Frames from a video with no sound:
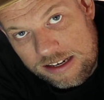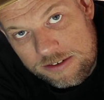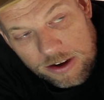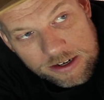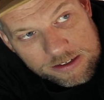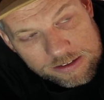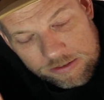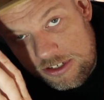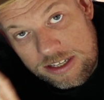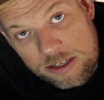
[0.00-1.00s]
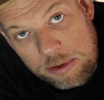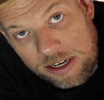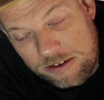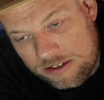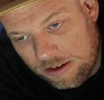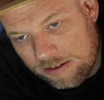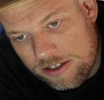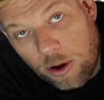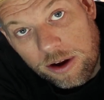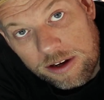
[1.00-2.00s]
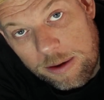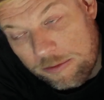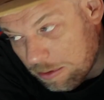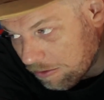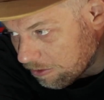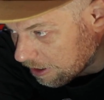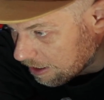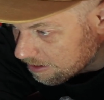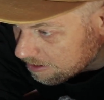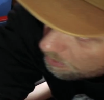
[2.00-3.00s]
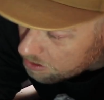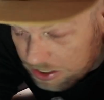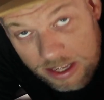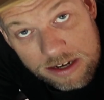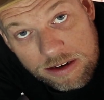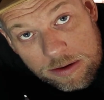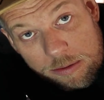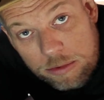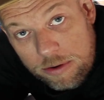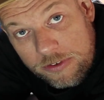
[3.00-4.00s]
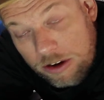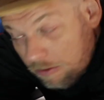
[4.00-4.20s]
it's fine, and obviously there's pillows, so it's not uncomfortable for the kids. So then moving